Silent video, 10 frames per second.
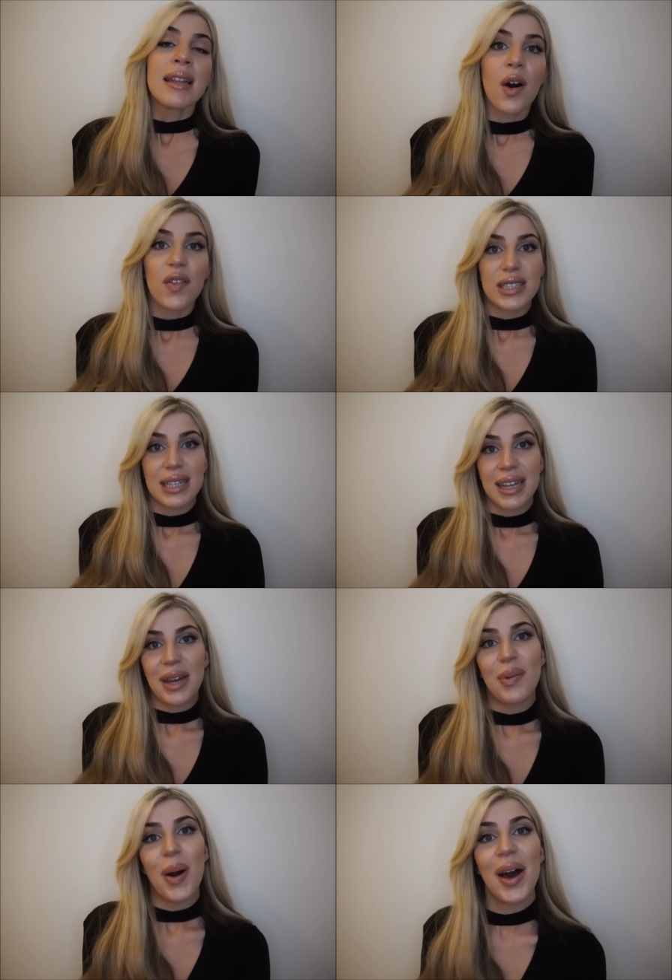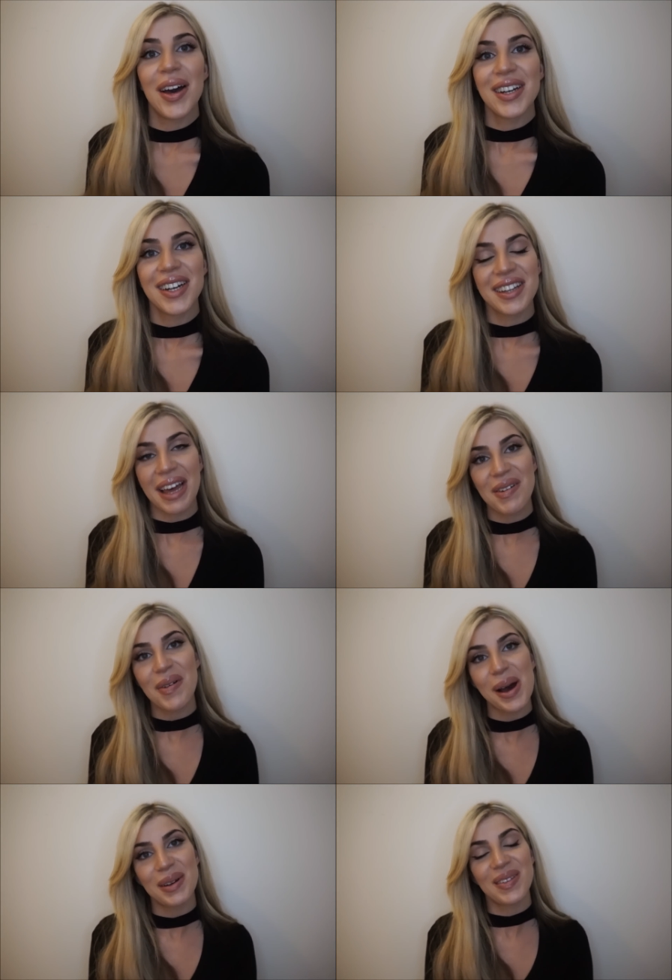Obviously they weren't
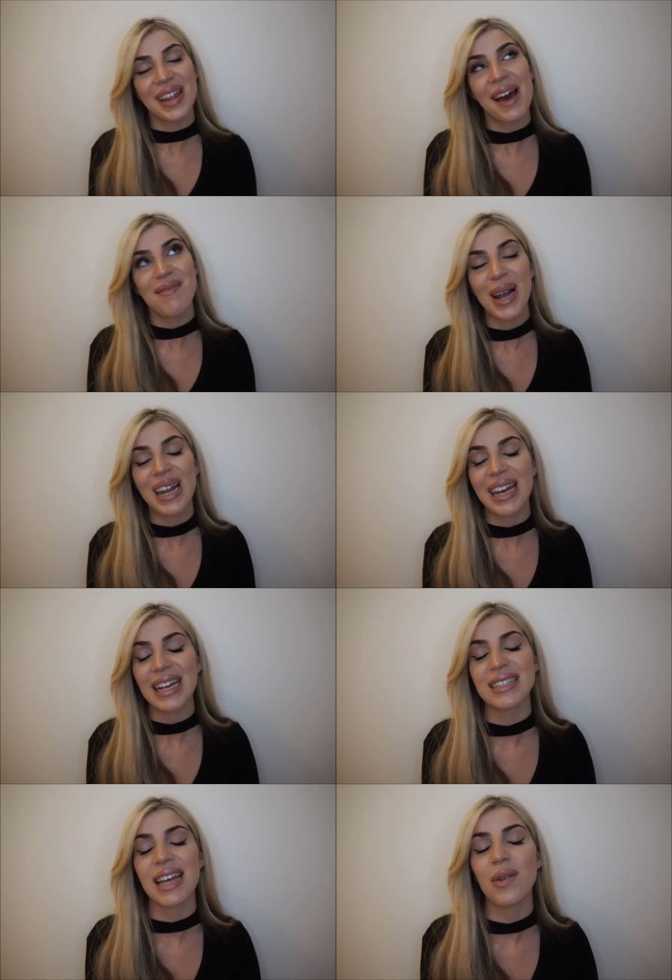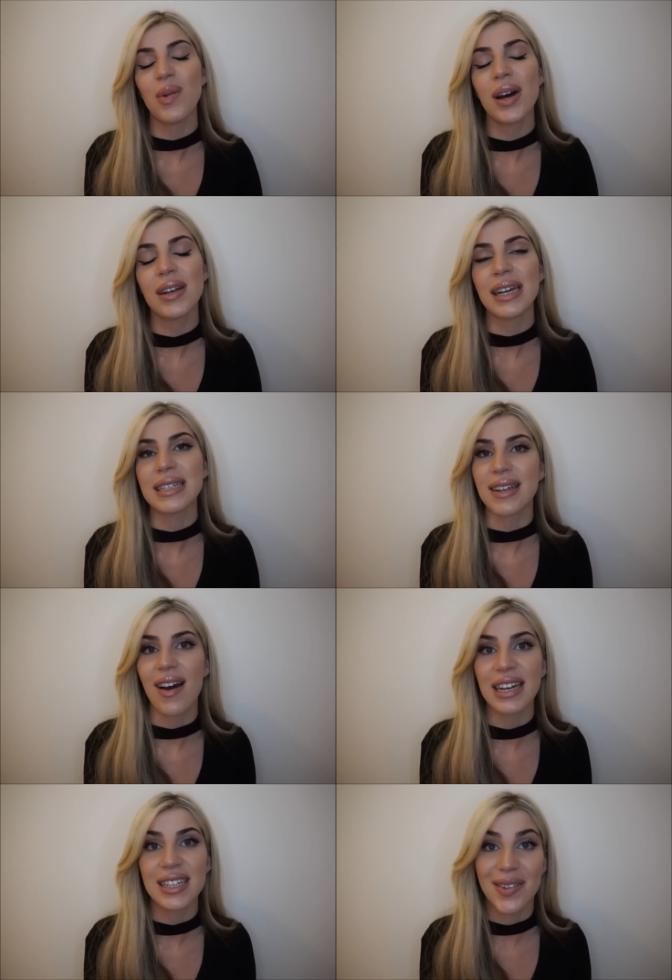that pleased, they weren't
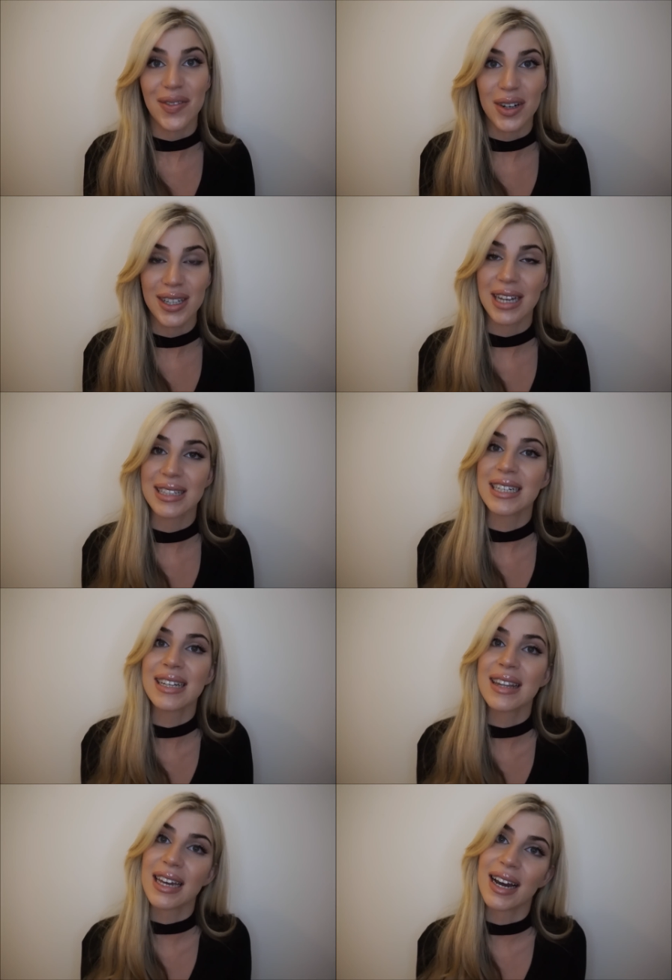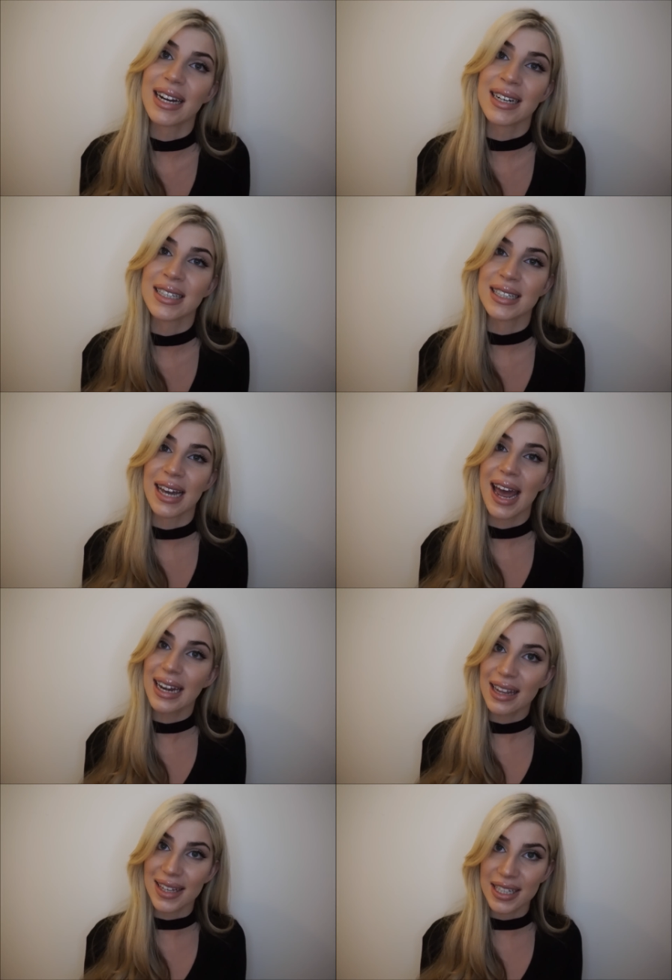excited for it, they didn't think I needed to get
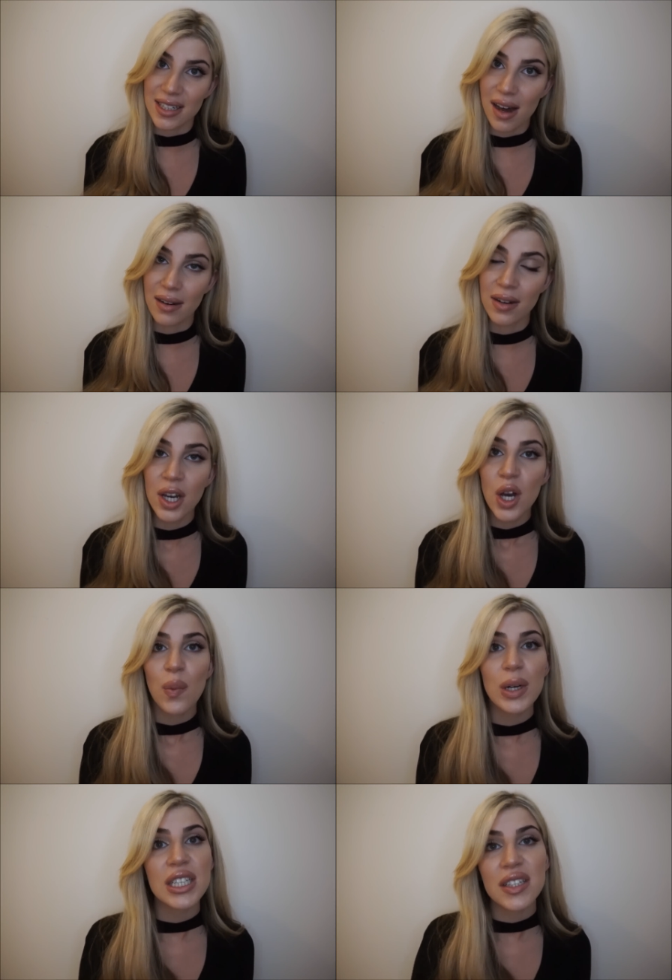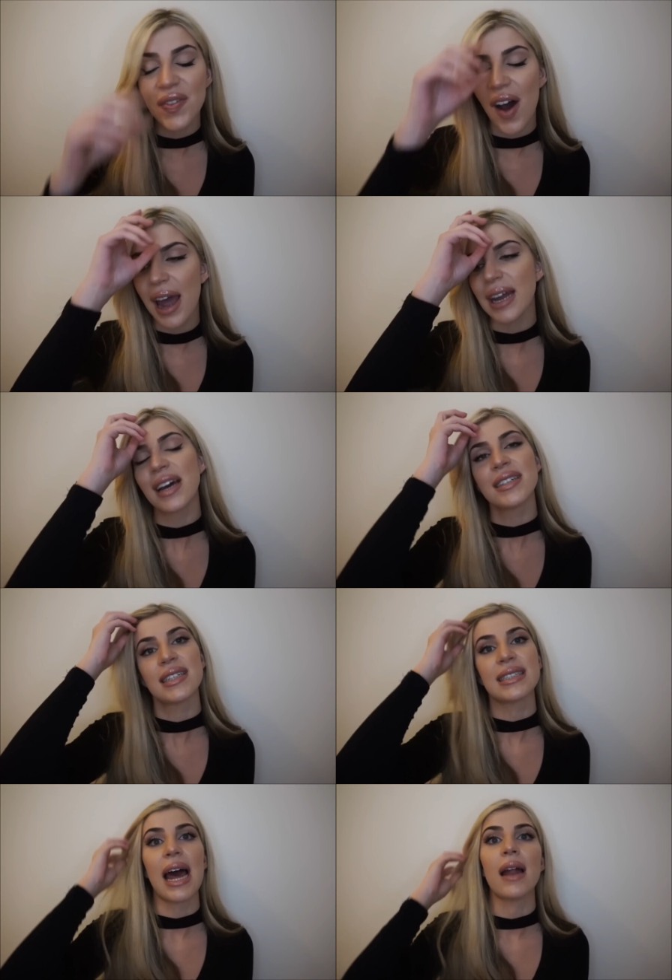anything done, which is fine, I
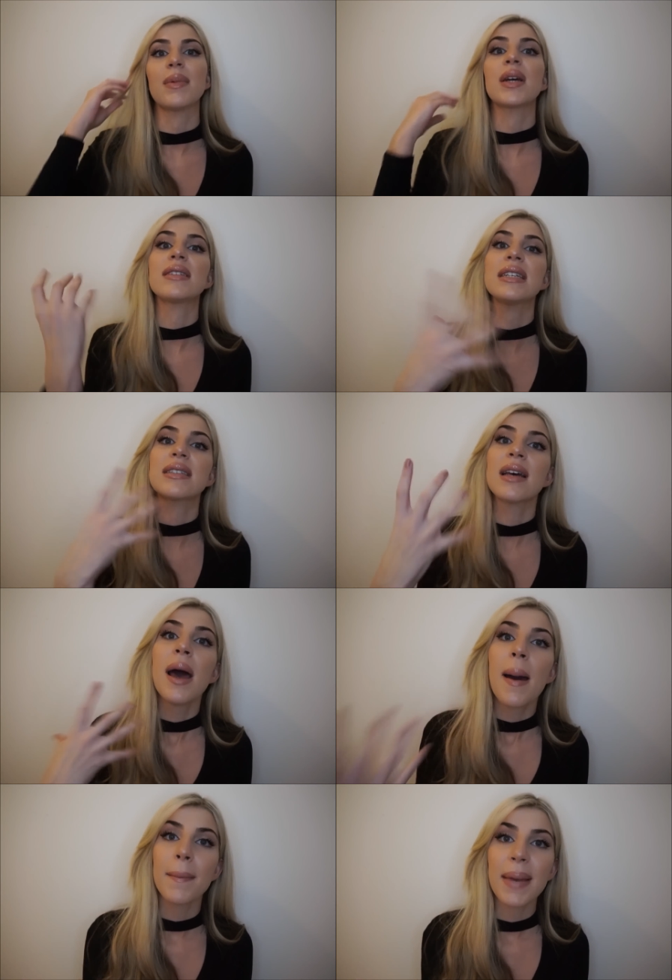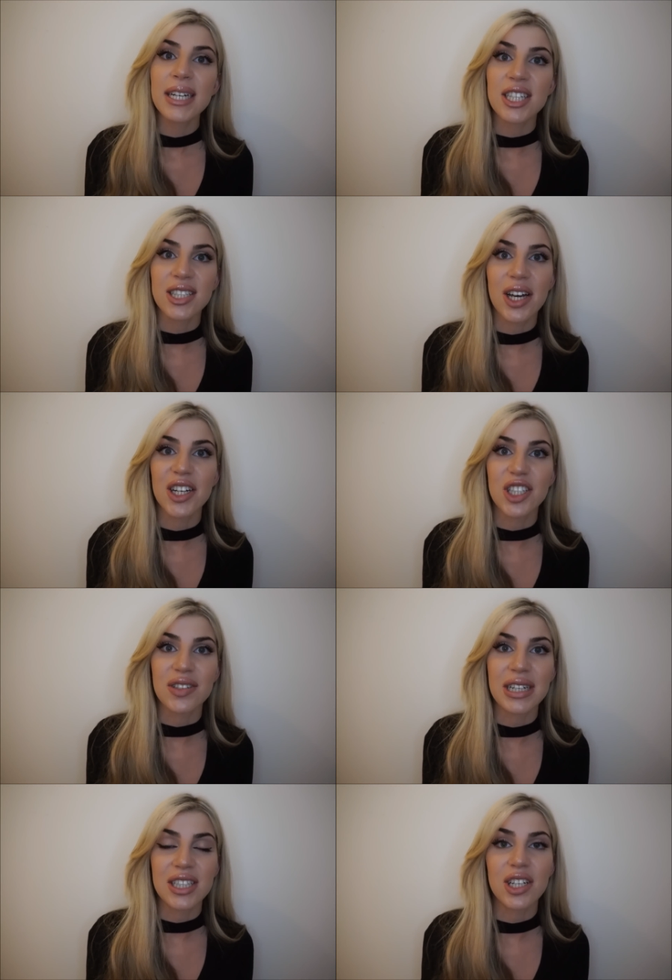understand, because it's a major
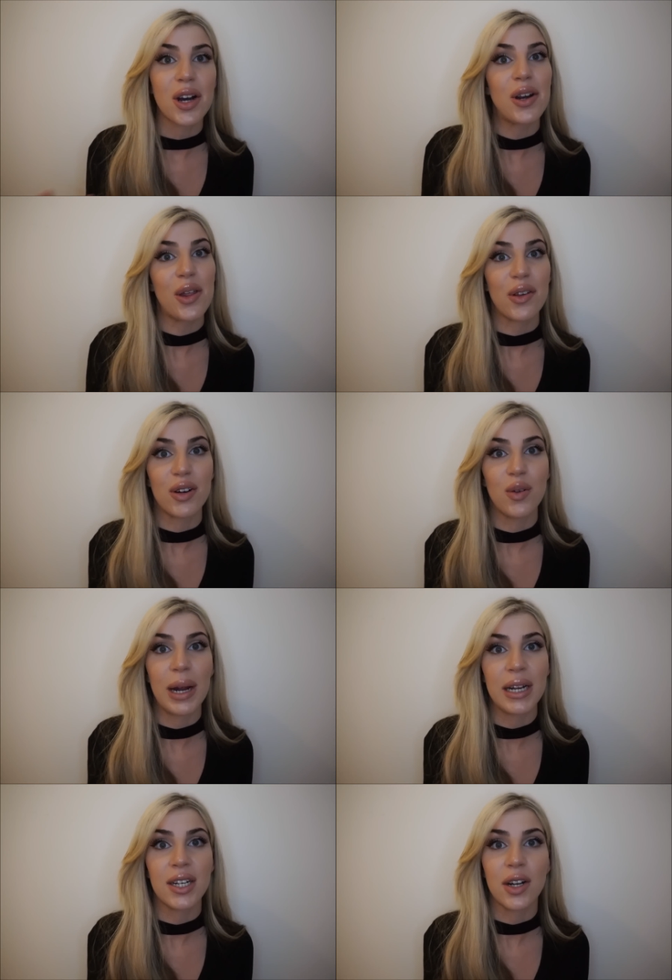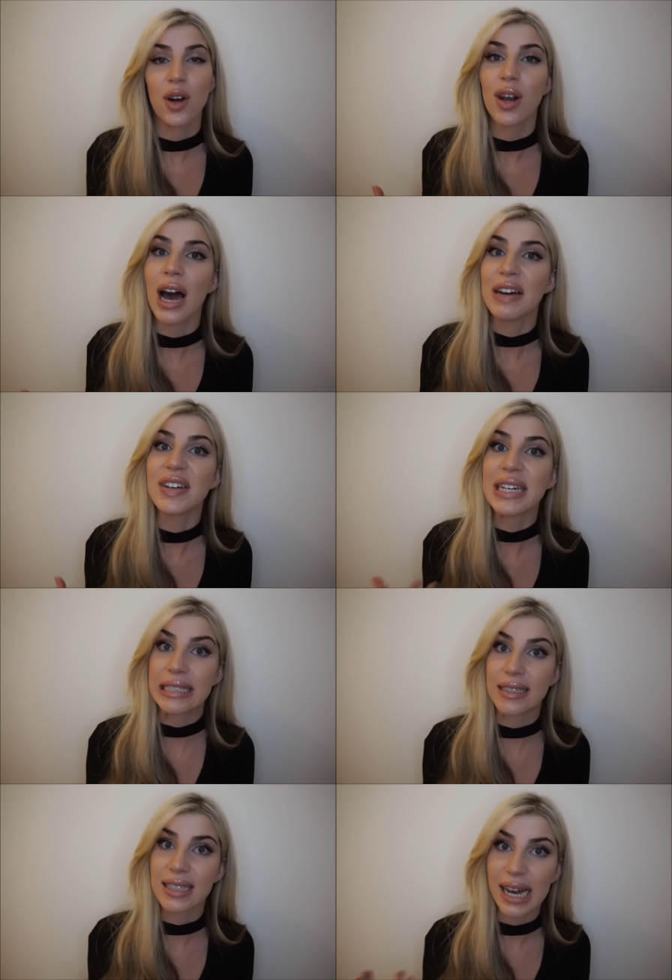surgery to go through when, your life
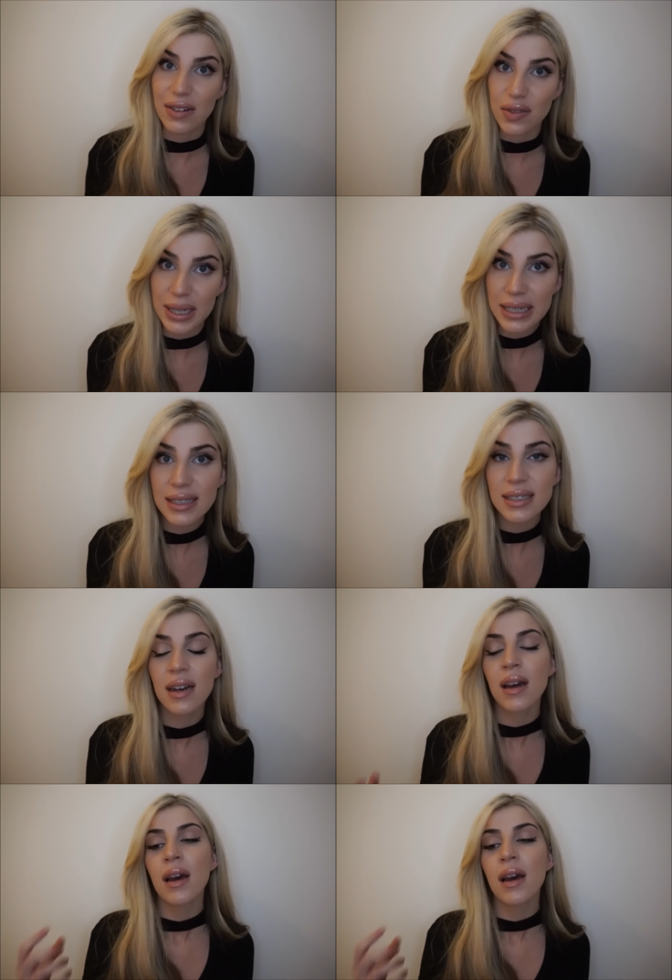isn't at risk.